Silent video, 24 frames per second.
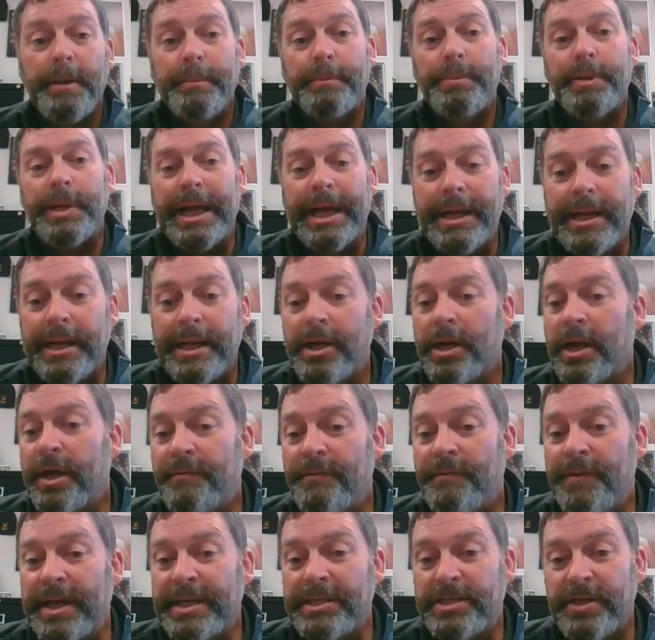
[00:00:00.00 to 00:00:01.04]
planning on
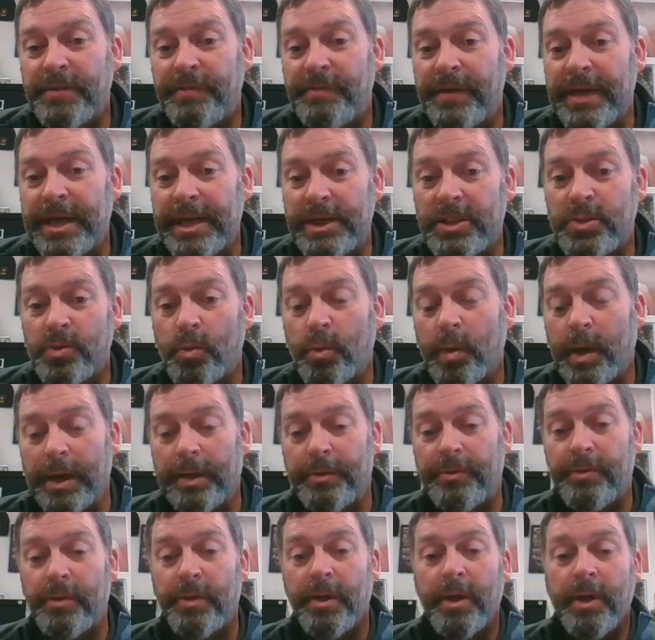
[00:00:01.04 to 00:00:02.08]
face to face
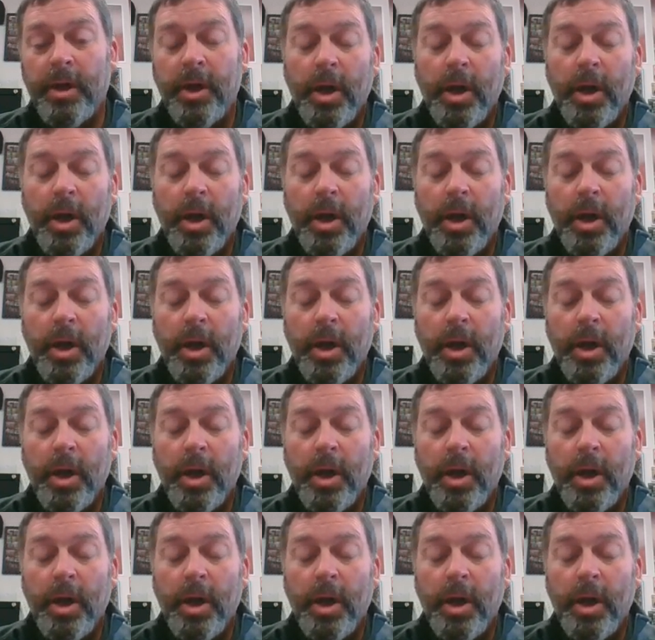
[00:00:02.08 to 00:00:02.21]
with